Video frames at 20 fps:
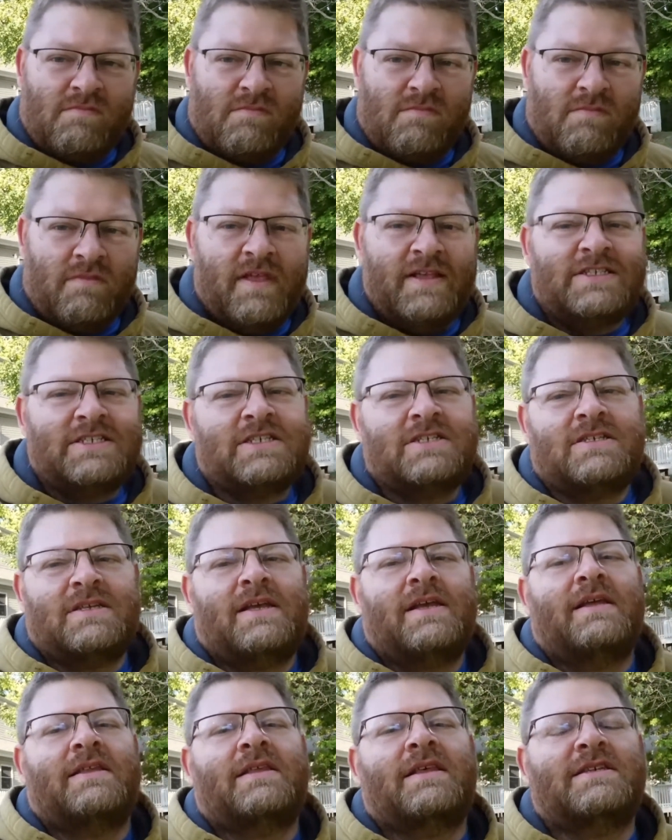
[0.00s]
This
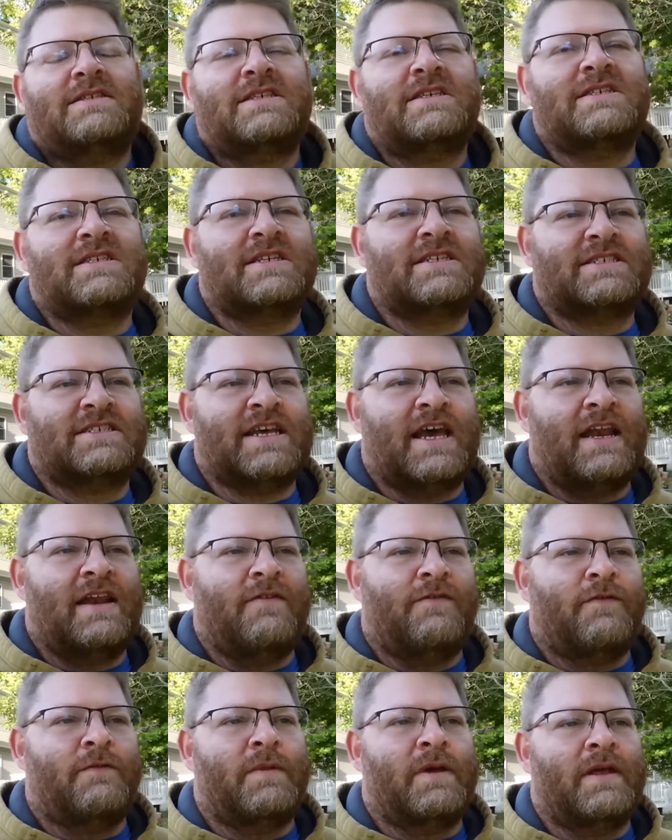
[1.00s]
is exciting
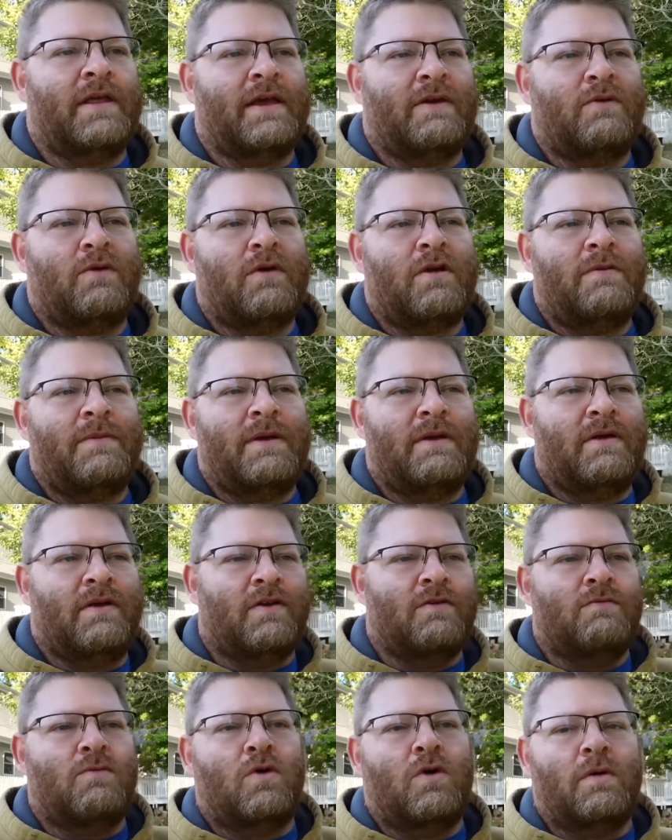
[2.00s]
for me. Like, we're gonna be able to
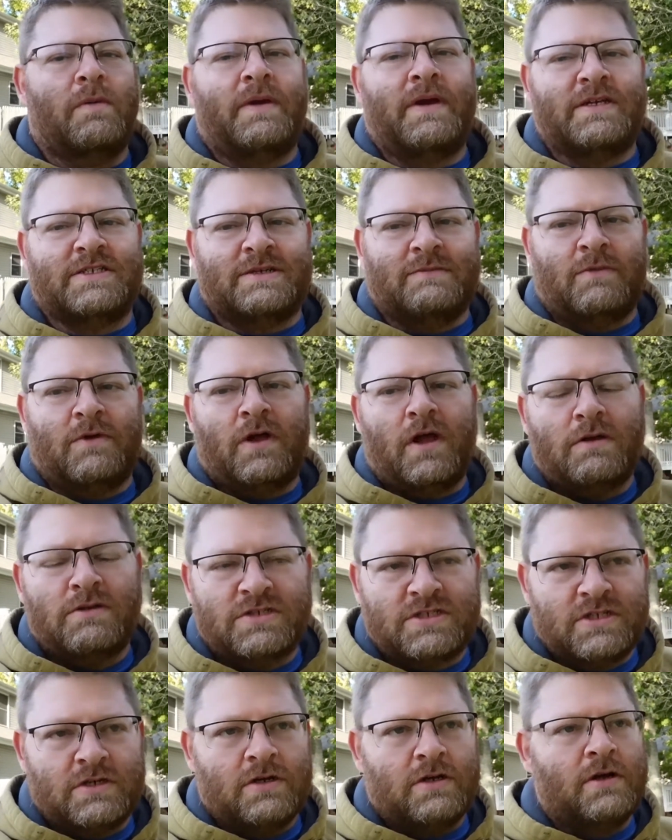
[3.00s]
do more because I'm
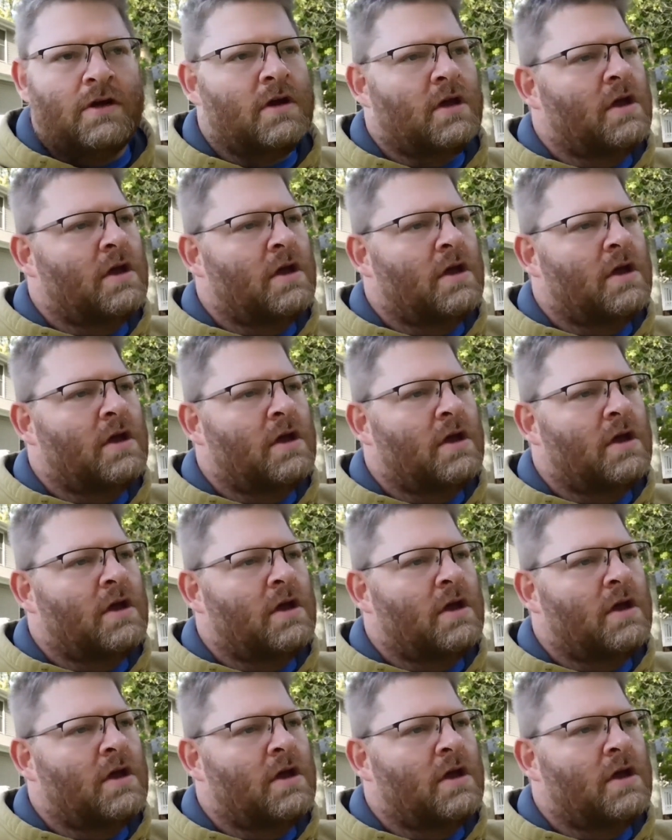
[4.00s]
closer.